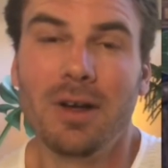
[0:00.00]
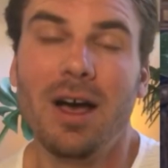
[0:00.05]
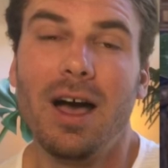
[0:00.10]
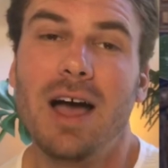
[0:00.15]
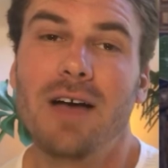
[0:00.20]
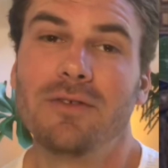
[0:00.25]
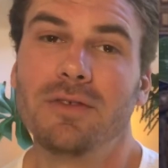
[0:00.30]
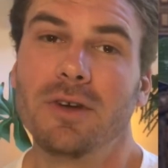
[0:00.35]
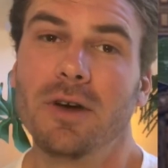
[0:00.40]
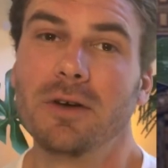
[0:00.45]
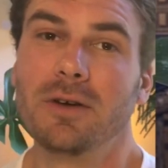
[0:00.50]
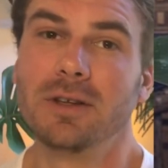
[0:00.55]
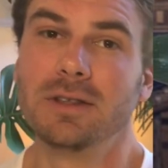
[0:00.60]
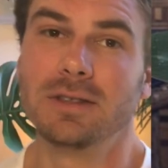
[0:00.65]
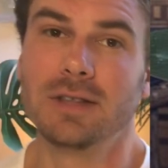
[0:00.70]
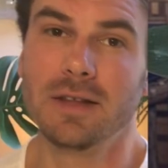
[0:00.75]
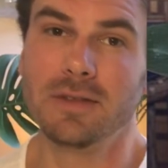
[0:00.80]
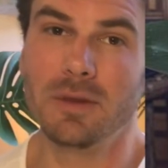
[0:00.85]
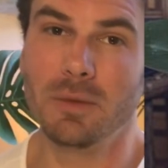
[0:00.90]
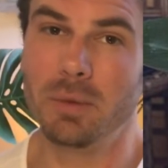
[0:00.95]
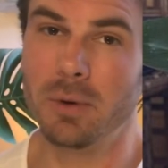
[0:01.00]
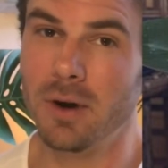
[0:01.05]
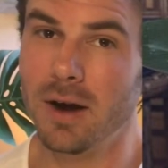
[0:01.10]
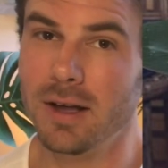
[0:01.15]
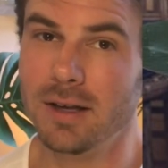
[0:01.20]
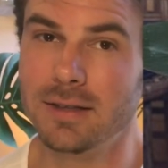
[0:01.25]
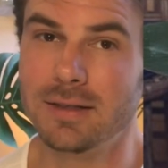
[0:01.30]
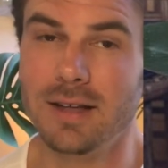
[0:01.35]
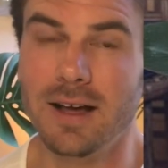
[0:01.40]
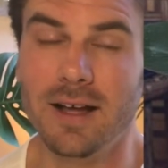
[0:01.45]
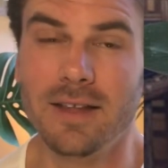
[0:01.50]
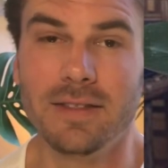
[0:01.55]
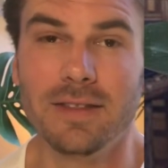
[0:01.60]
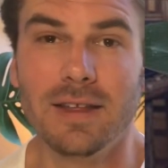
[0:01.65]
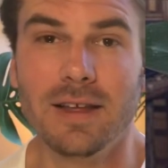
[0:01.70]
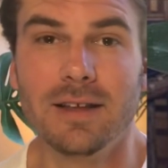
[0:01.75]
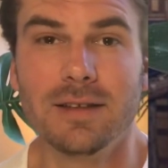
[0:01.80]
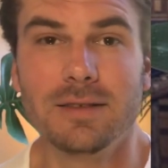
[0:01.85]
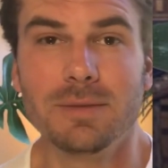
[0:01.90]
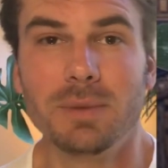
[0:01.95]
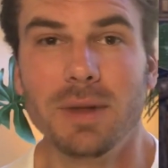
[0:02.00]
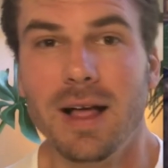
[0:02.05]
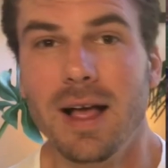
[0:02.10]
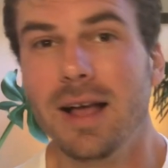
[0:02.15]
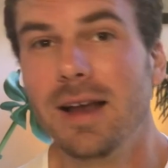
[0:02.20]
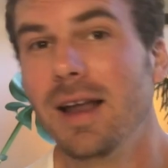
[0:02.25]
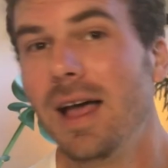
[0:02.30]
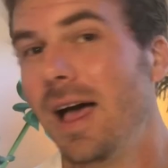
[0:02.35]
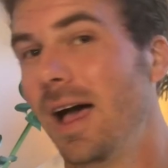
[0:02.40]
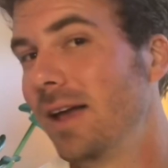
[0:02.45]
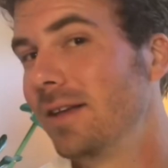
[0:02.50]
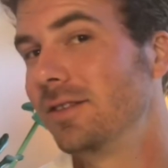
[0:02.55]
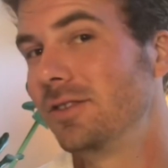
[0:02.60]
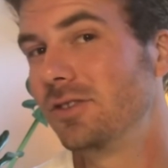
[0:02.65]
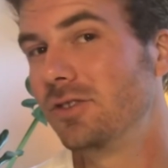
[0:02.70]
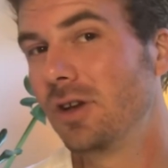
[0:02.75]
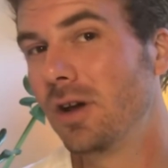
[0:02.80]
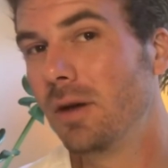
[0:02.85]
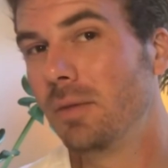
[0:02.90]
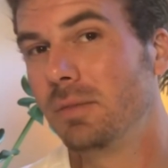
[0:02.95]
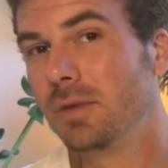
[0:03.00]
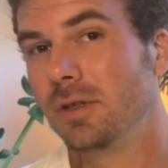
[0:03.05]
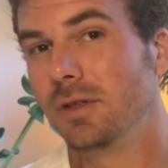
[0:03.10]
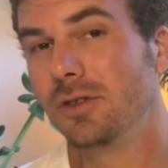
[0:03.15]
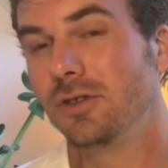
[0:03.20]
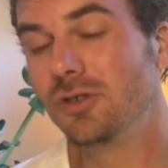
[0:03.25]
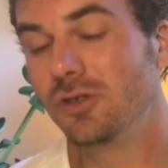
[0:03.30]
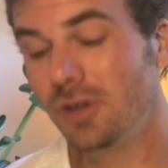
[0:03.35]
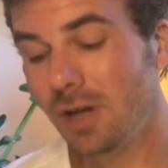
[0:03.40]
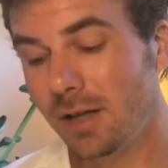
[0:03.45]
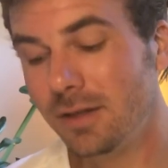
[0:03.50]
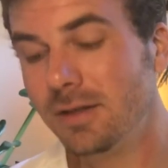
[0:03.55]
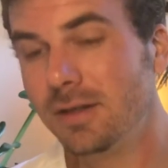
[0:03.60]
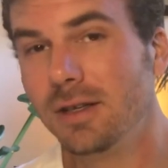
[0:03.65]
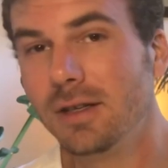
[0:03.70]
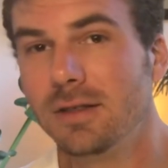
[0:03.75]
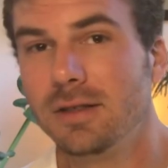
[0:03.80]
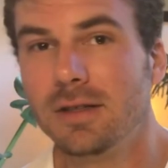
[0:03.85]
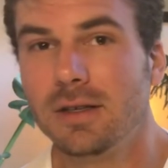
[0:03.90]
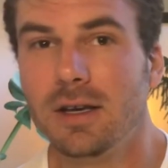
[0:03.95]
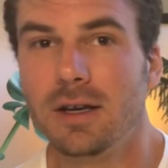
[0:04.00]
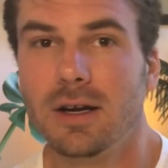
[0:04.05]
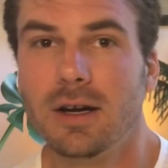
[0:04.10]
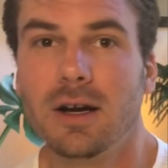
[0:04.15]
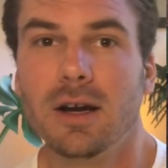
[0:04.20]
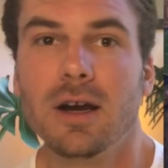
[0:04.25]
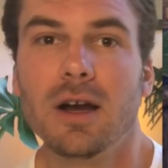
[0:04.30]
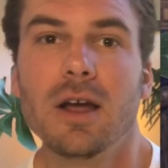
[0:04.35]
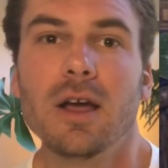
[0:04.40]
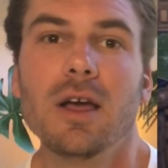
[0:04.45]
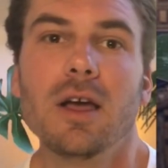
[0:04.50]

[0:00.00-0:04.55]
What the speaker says: I've noticed that the price on this plant has jumped just this year.